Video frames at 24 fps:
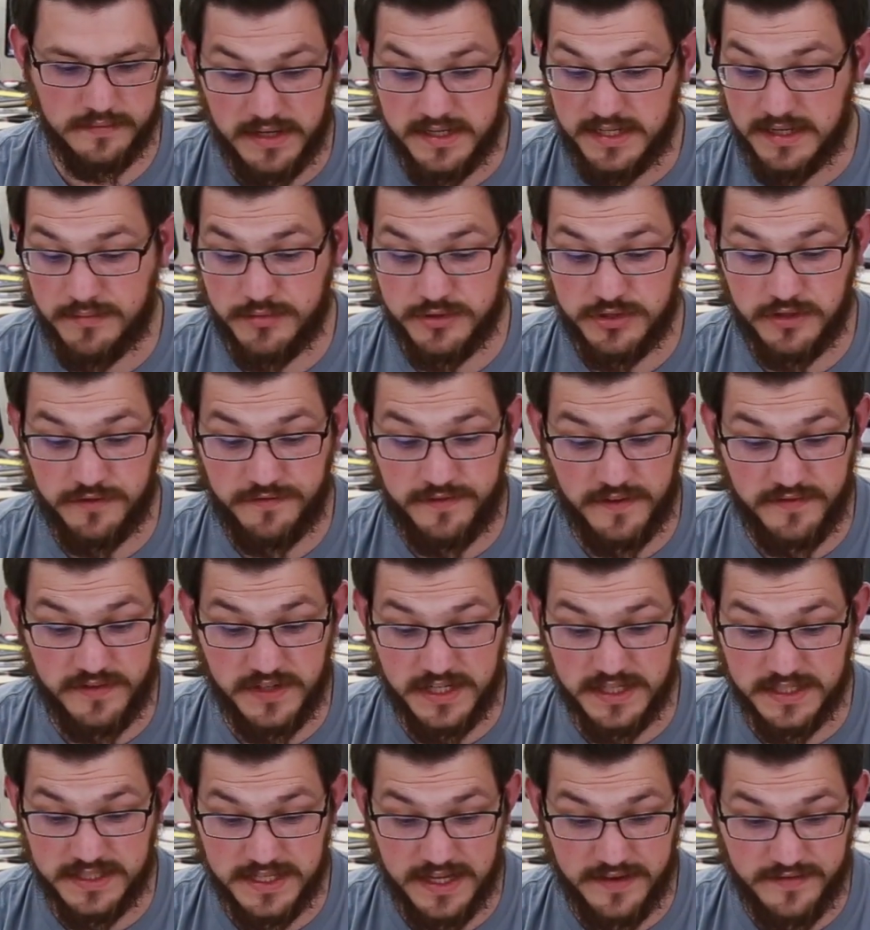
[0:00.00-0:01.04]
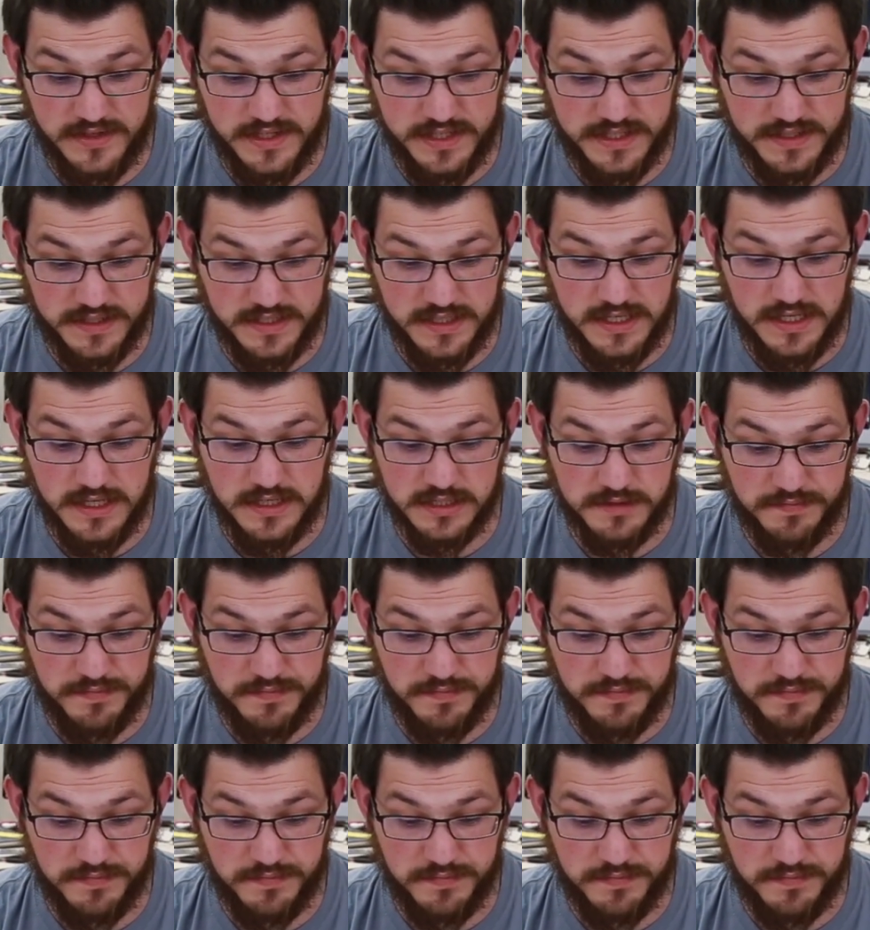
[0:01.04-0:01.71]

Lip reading: Bed temperature 50 to 70 C,